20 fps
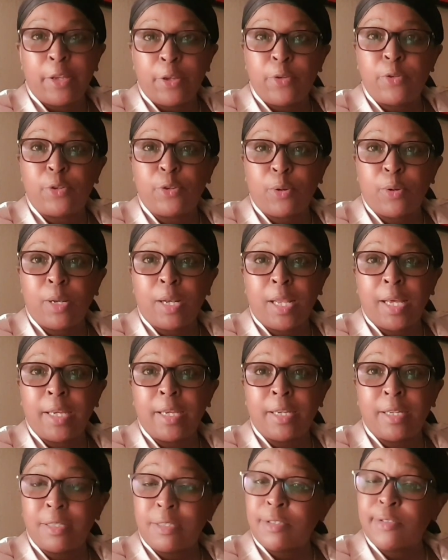You don't
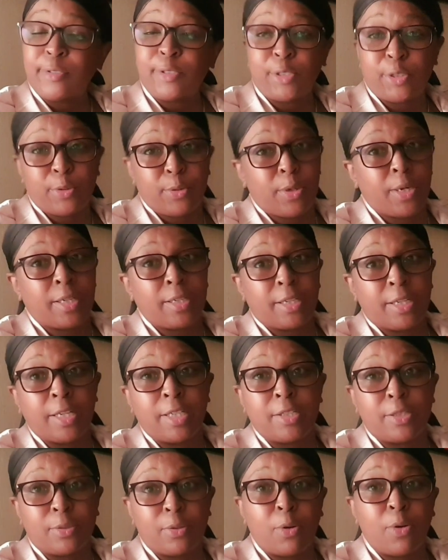like it, you can
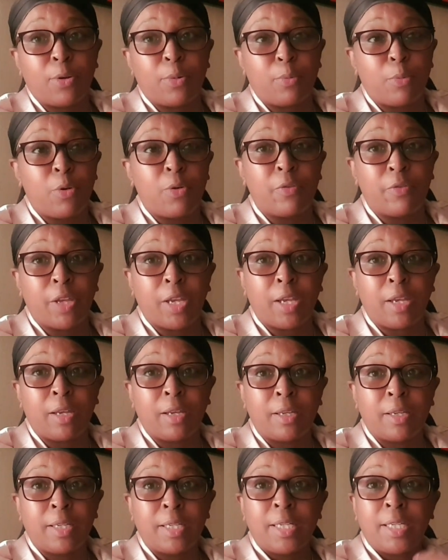get on moving.
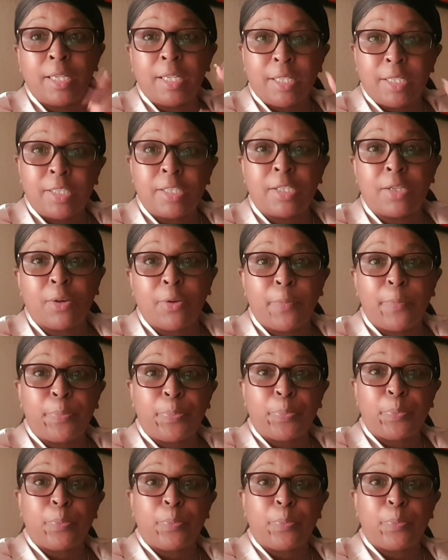So